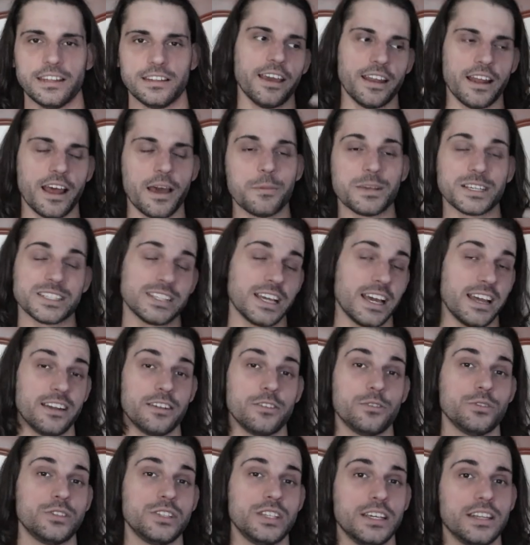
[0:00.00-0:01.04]
and I'm excited
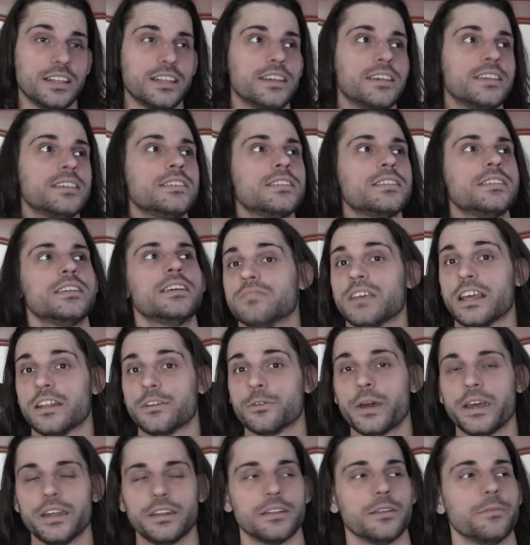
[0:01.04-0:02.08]
to see this. Can't
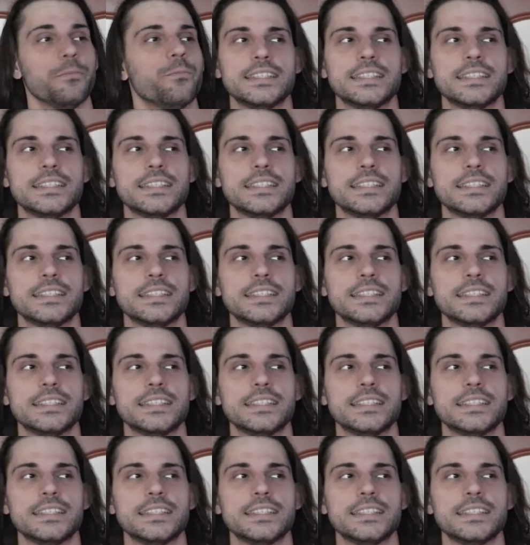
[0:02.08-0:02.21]
wait.